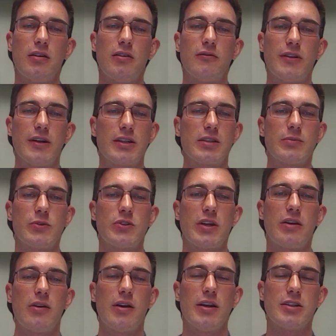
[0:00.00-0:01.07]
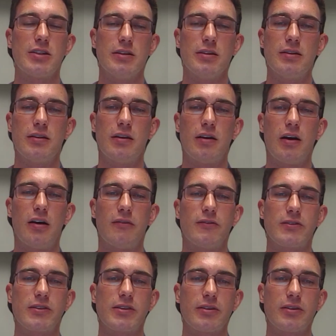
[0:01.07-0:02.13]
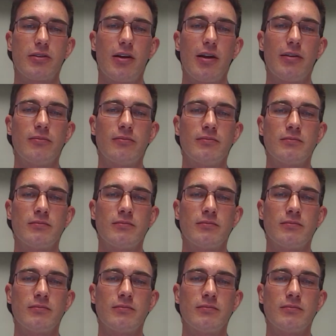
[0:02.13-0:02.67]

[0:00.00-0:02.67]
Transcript: flexible generation offers to the grid.